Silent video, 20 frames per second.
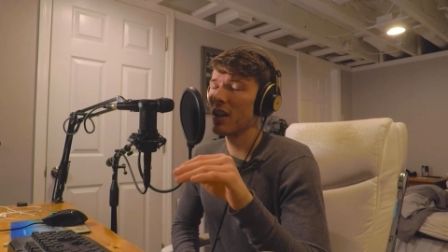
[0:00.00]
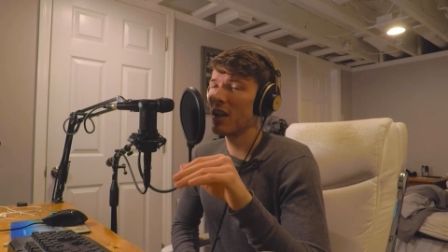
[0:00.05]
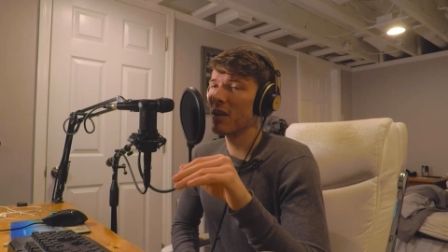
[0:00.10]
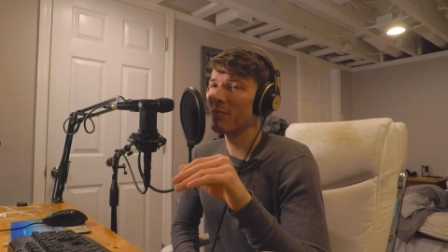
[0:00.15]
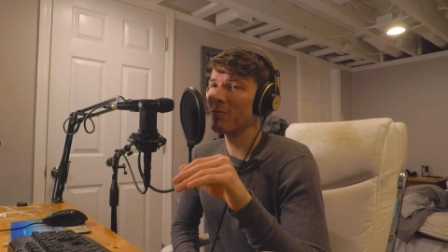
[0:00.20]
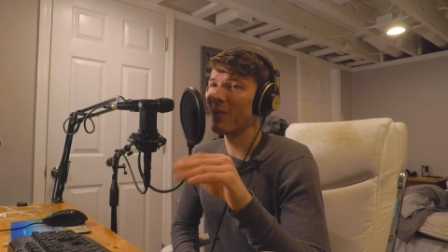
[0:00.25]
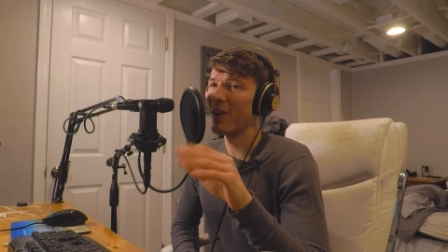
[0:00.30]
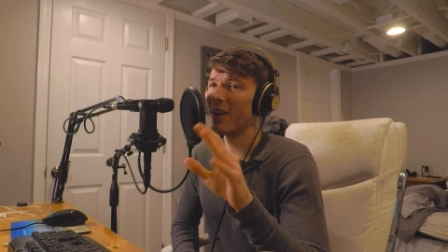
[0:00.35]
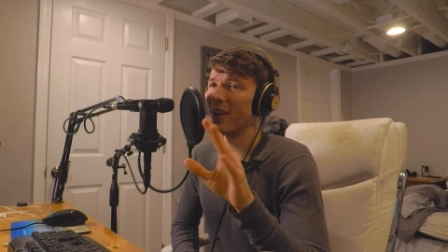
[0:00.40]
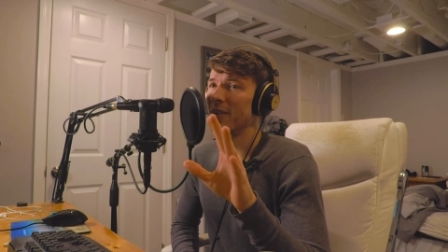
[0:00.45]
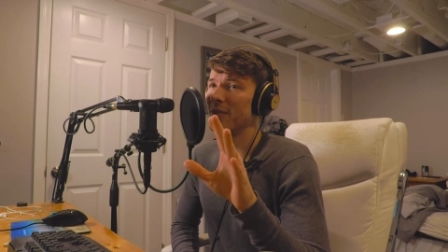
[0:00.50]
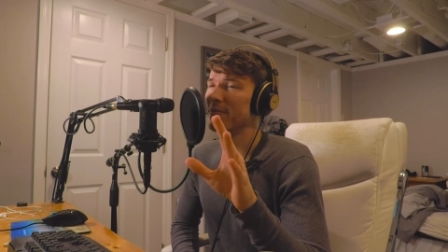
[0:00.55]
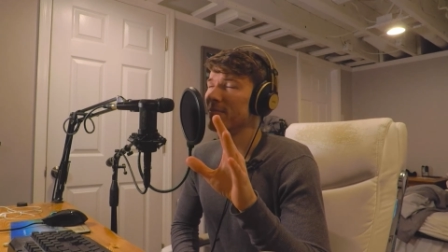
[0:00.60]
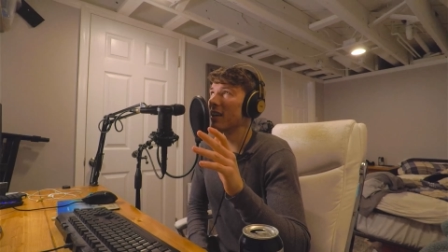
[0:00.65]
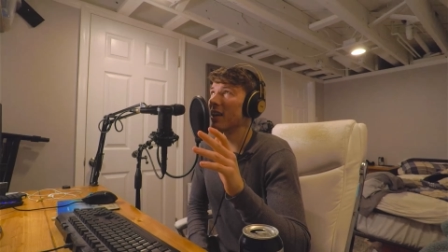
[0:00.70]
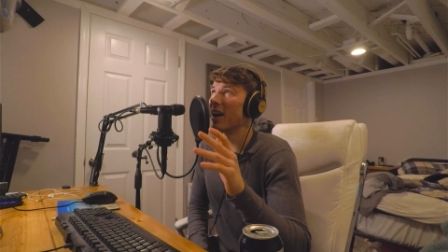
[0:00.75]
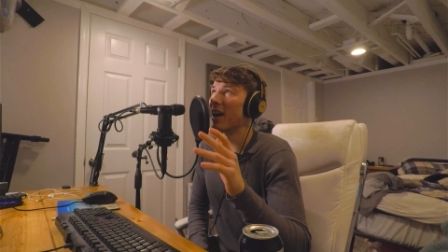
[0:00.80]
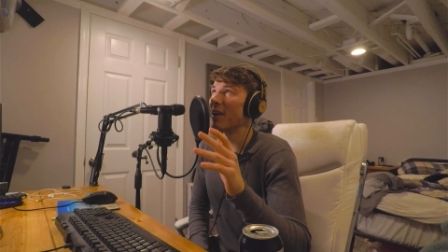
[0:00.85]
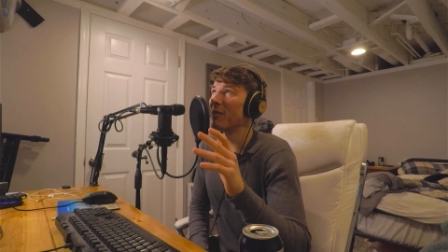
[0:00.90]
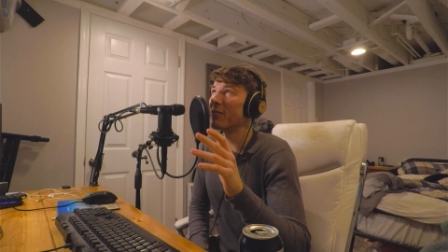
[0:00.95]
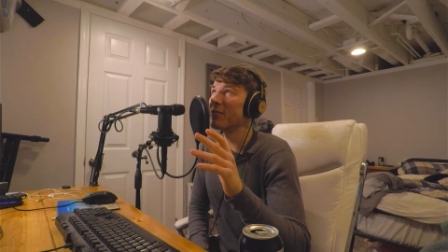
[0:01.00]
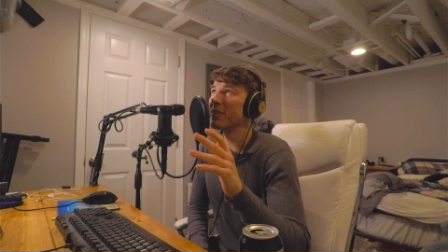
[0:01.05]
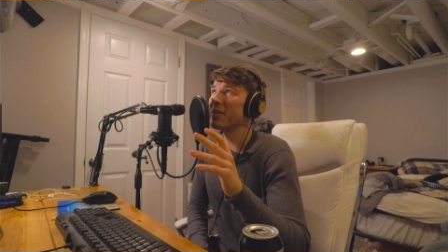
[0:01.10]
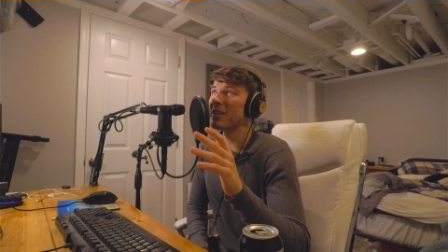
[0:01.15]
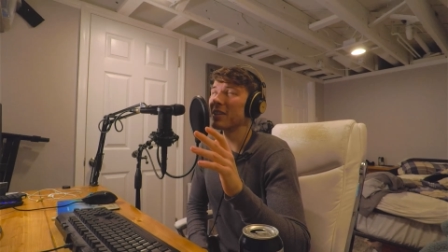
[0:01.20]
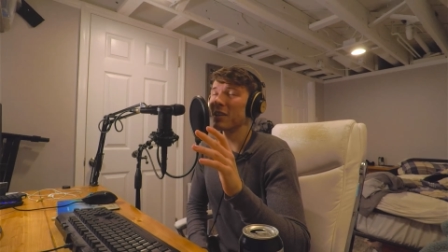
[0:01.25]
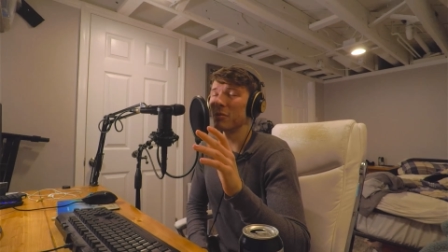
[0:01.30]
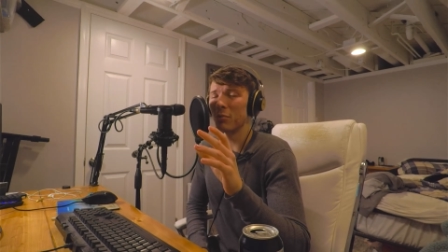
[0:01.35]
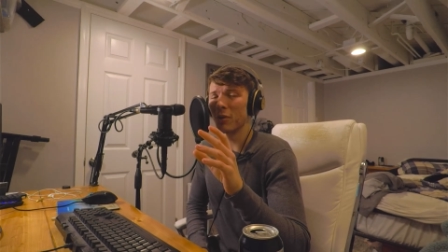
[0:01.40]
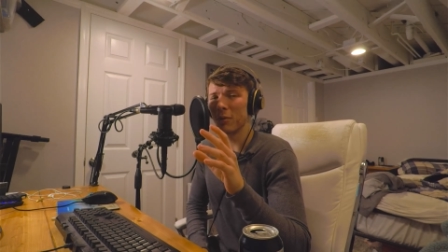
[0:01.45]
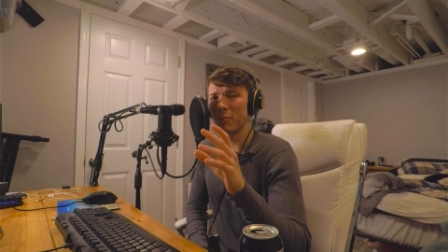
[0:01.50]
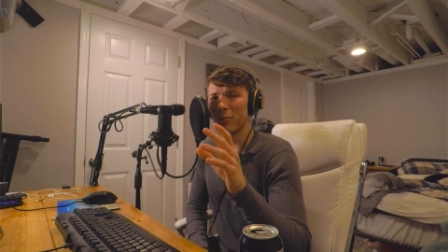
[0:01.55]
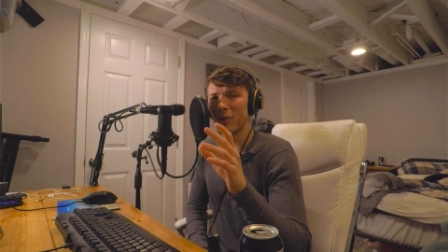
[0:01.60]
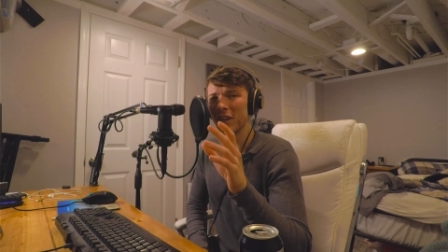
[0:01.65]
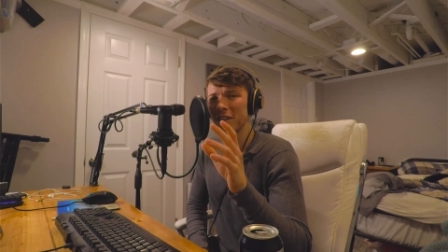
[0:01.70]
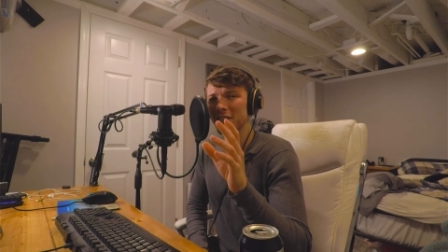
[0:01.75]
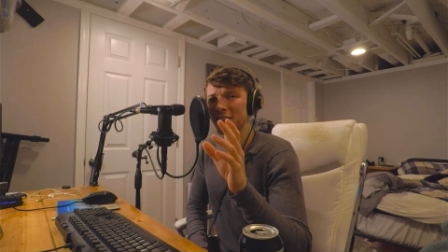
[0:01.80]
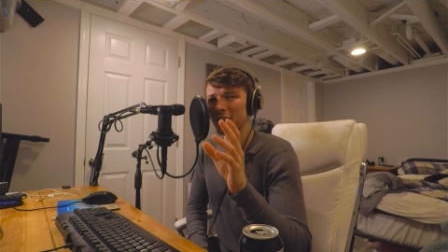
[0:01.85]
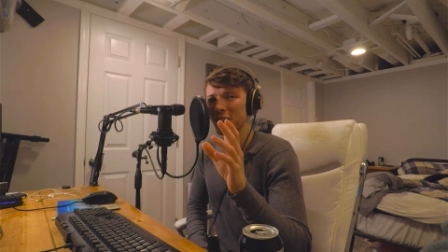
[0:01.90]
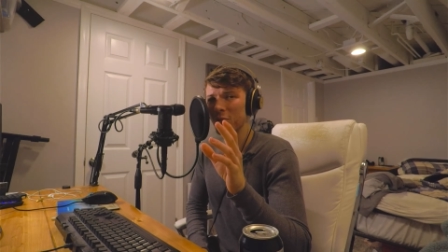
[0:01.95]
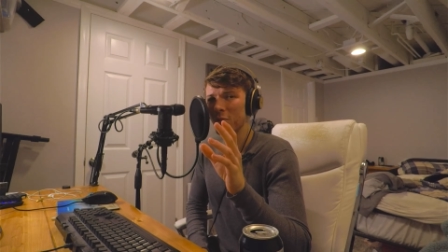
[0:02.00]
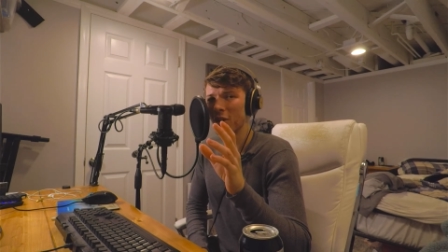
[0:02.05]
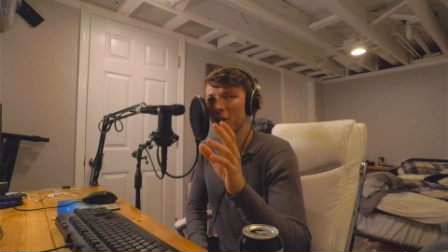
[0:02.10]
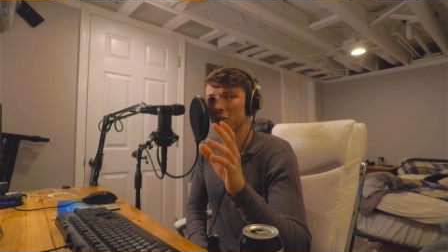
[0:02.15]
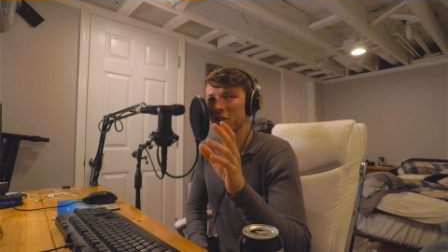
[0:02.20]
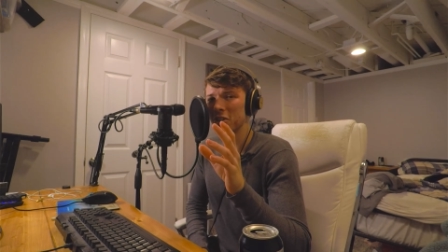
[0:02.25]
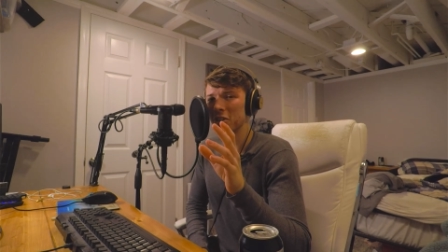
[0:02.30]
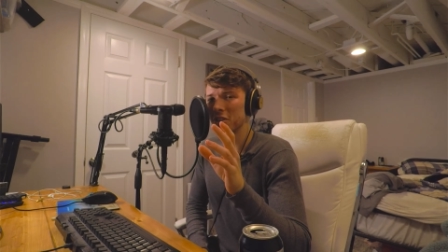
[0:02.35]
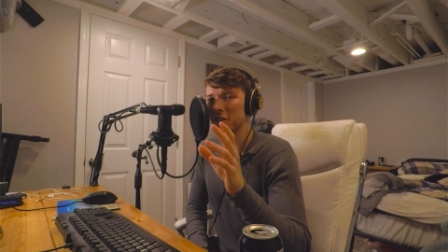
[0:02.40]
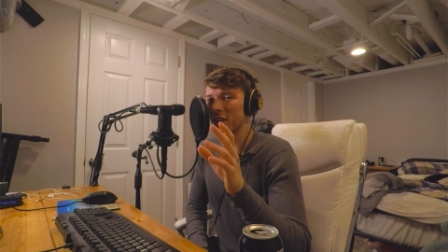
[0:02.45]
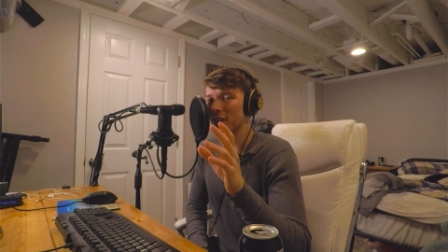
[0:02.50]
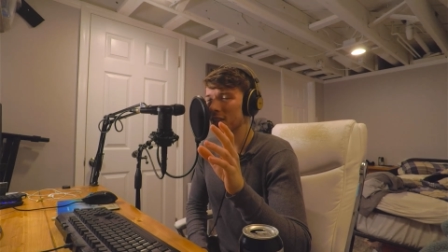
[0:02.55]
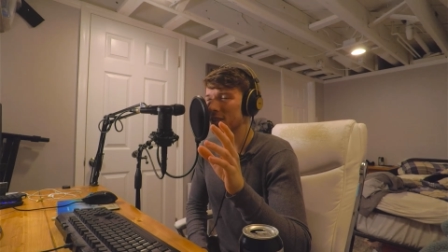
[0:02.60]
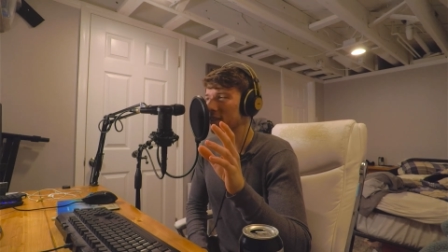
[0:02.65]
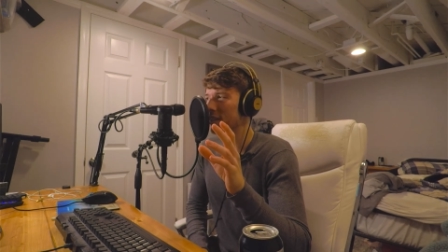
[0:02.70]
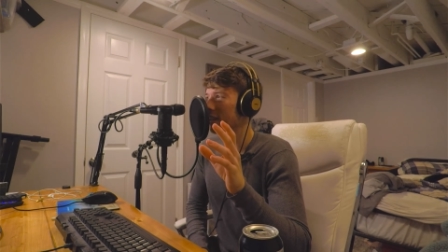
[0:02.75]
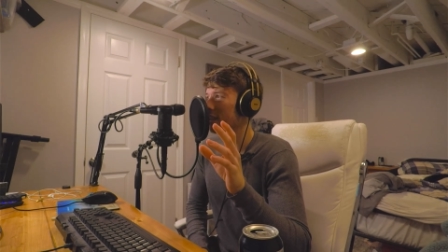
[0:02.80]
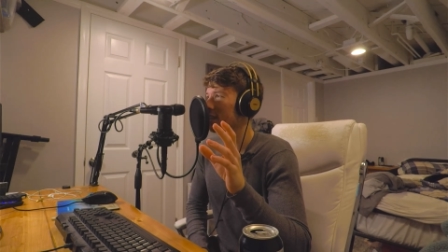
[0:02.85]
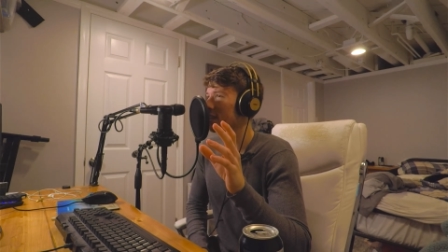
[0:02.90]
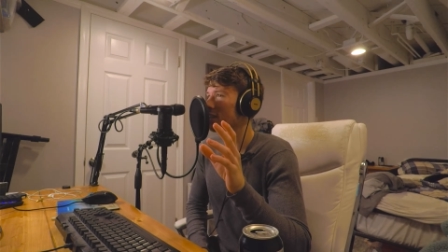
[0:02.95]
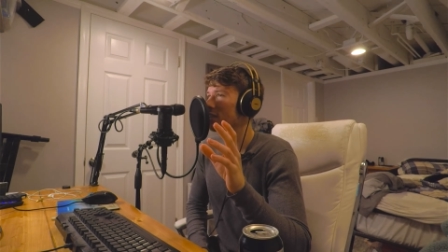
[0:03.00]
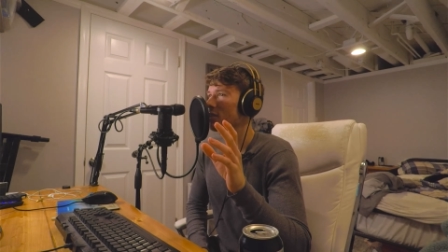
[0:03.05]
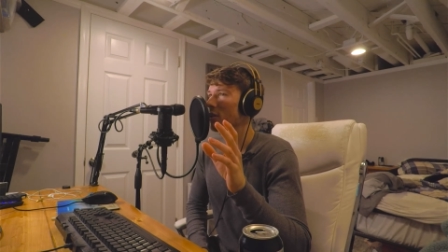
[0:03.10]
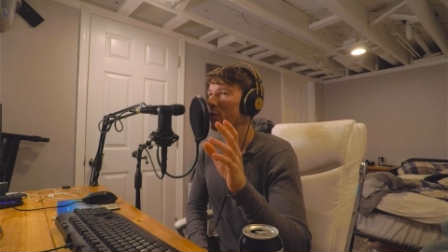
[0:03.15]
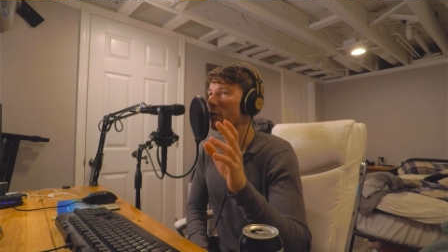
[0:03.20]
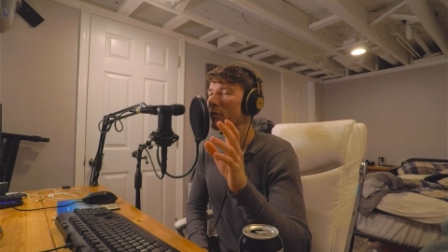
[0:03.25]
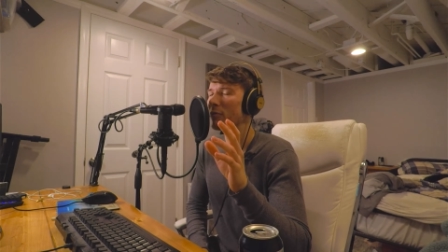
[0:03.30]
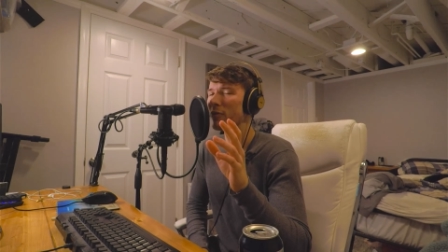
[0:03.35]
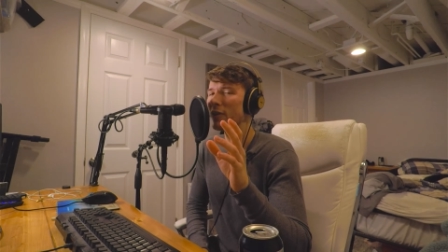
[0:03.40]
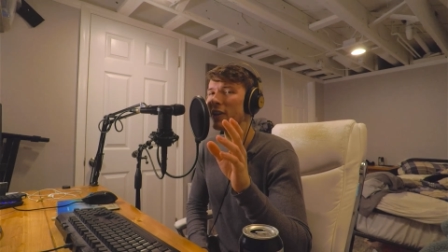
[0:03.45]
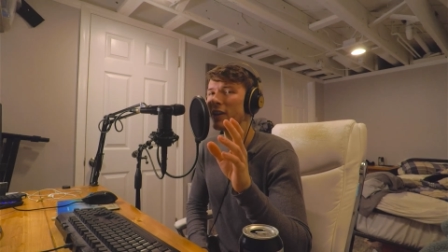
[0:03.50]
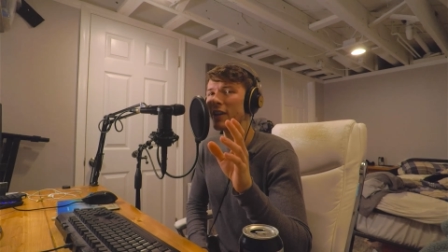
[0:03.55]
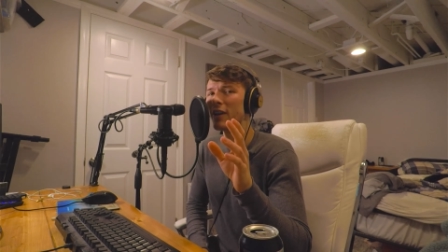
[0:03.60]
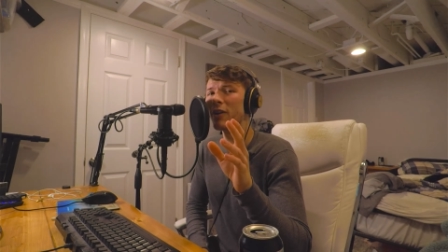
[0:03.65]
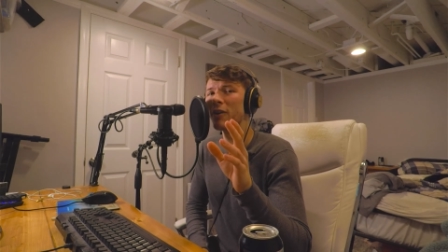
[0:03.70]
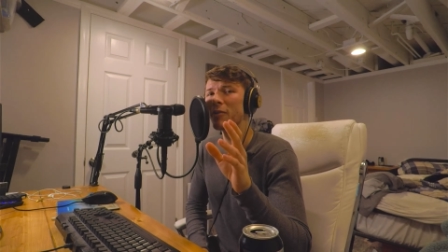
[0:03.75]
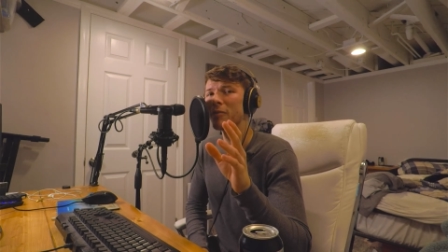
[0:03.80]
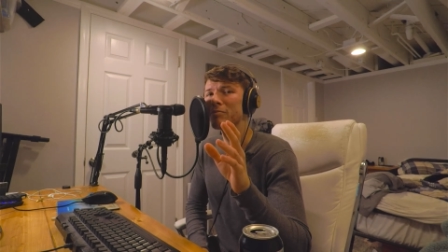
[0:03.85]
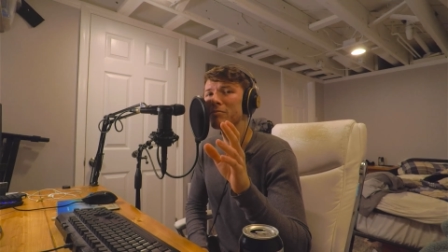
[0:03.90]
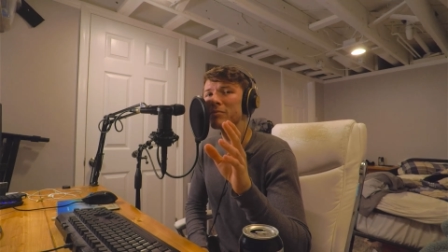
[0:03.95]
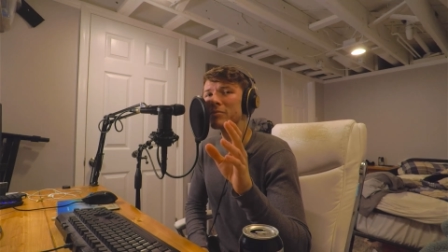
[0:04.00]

but I feel like the more pressing question is like this whole video